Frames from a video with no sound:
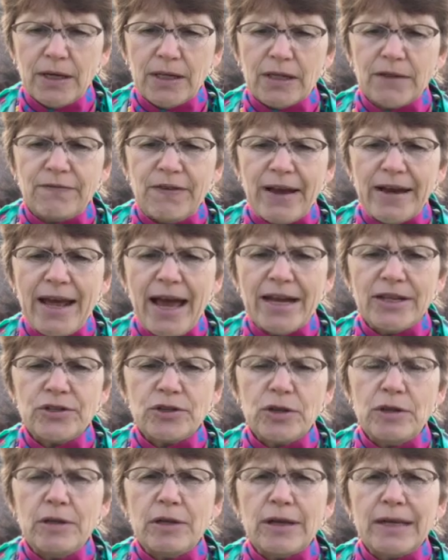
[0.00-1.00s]
The
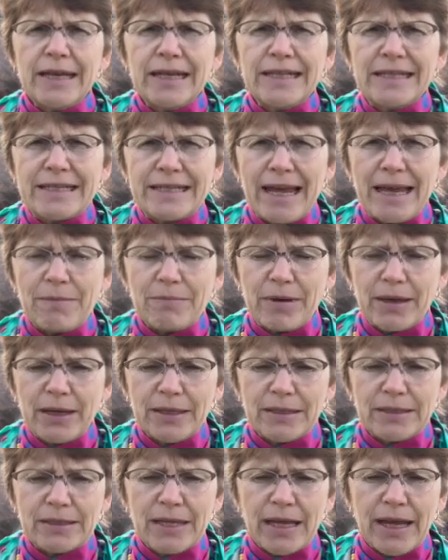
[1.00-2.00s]
financial statements
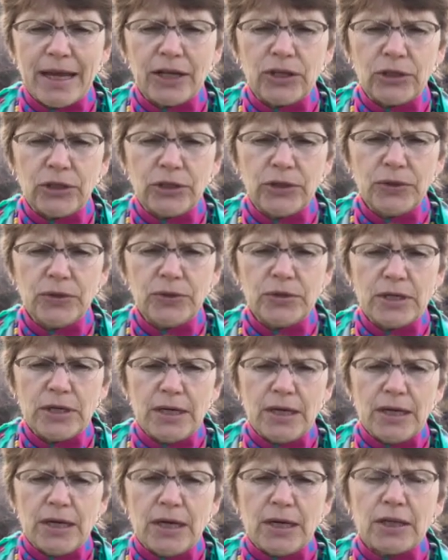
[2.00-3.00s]
include
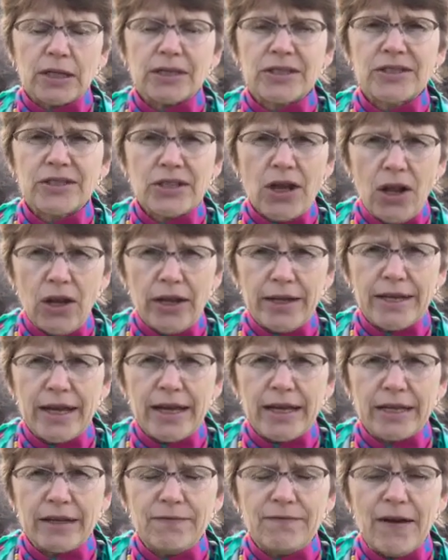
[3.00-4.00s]

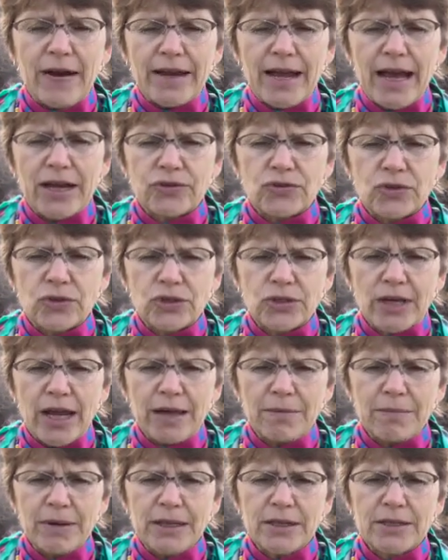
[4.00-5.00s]
consolidated financial
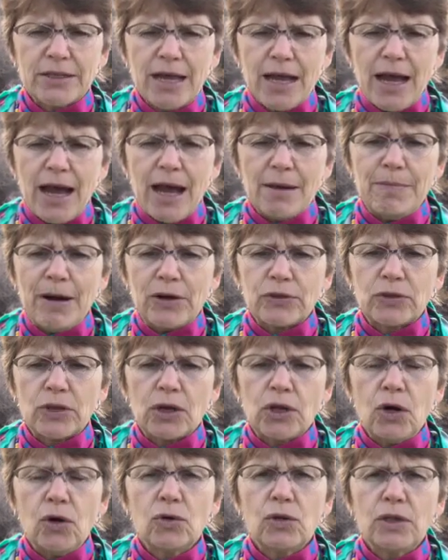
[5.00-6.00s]
statements about the
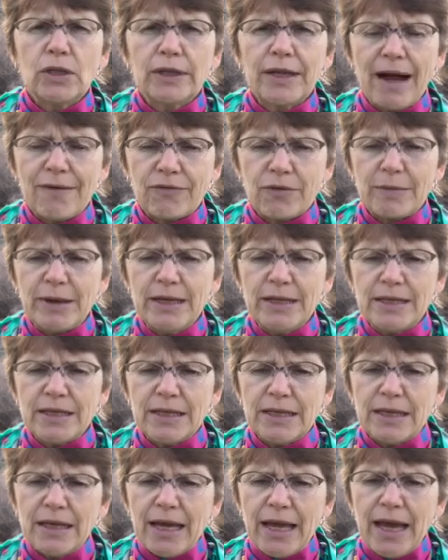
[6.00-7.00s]
local government
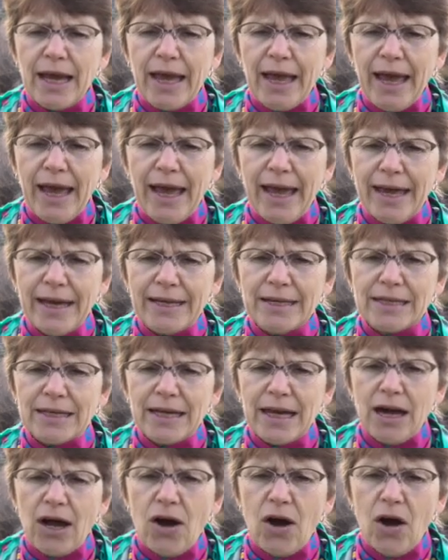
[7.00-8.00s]
and
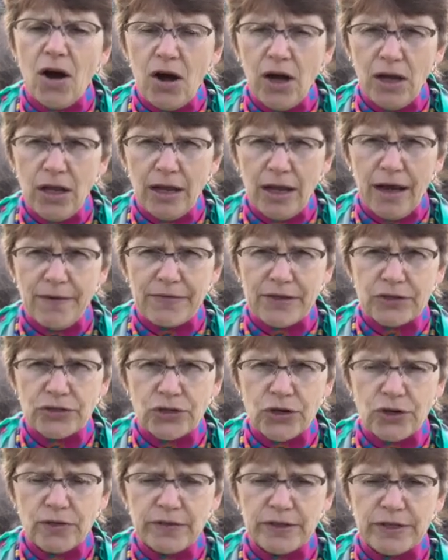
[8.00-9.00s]
all of the
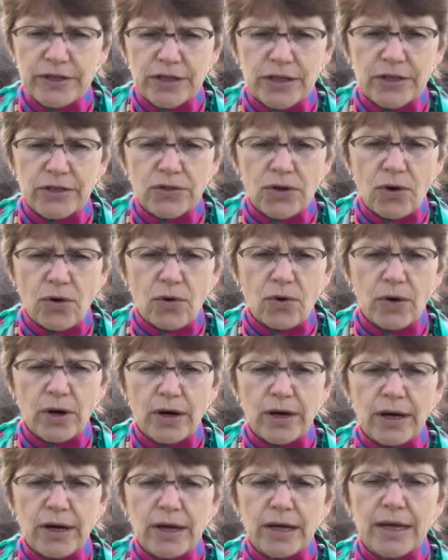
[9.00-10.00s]
services
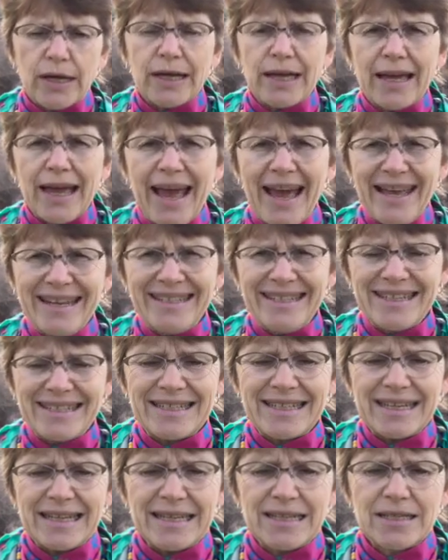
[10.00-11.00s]
or
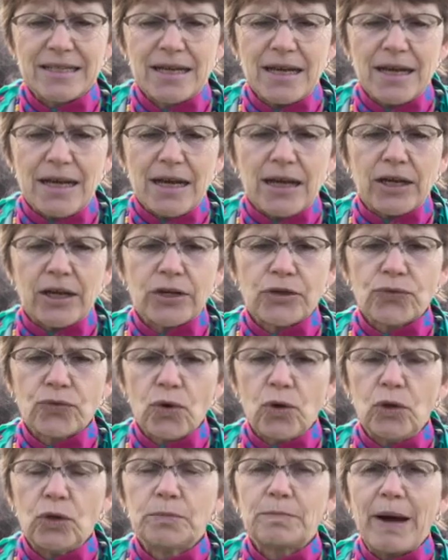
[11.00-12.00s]
entities
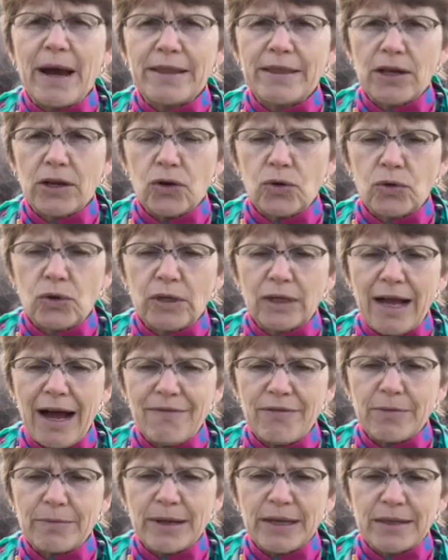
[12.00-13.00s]
controlled by the local
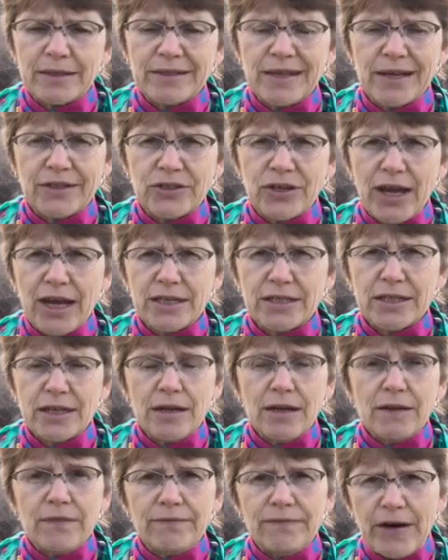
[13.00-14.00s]
government, such as
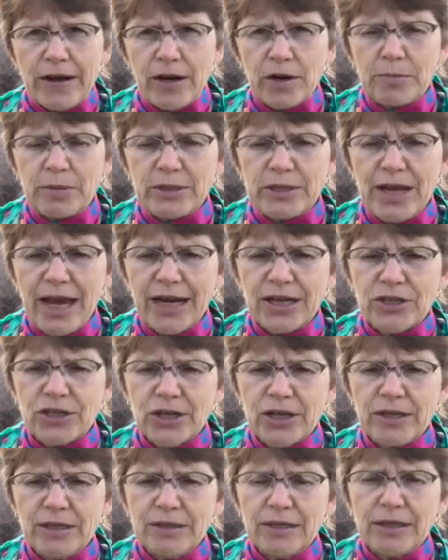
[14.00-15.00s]
fire
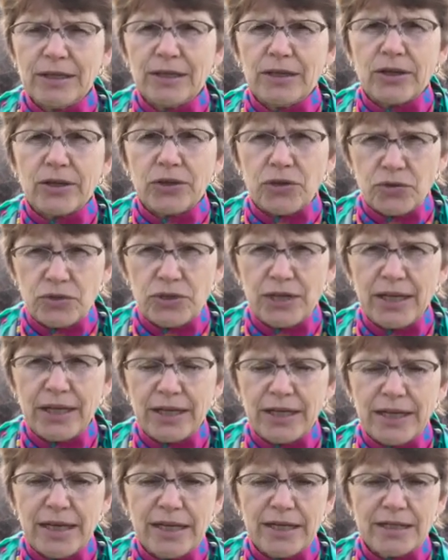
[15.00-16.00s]
protection,
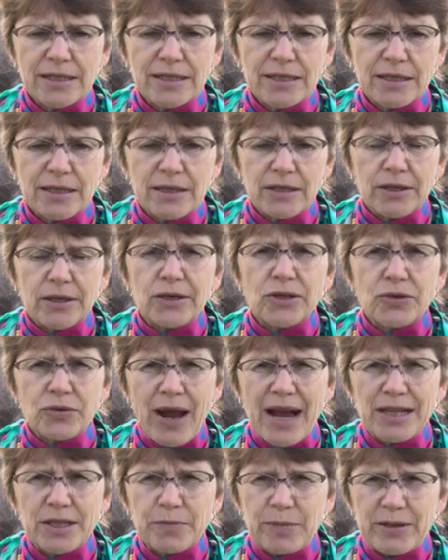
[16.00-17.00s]
utilities,
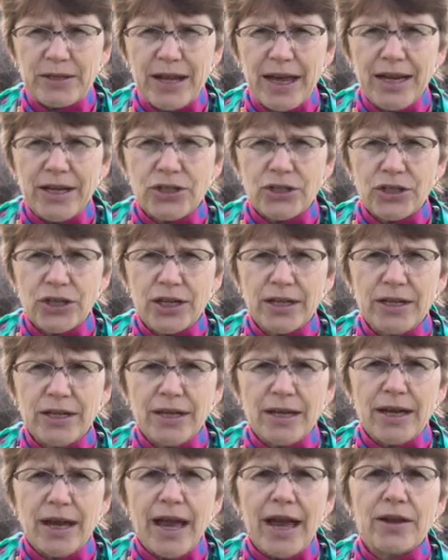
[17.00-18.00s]
transportation,
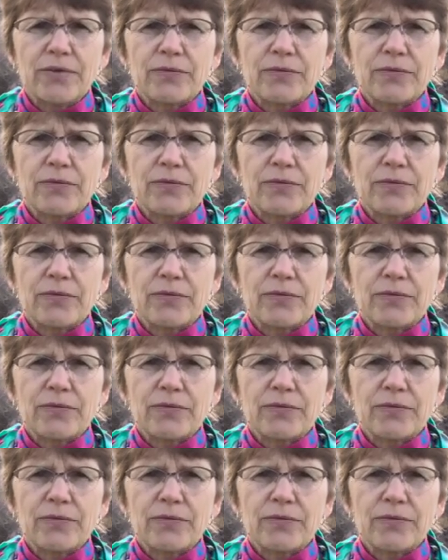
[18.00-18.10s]
and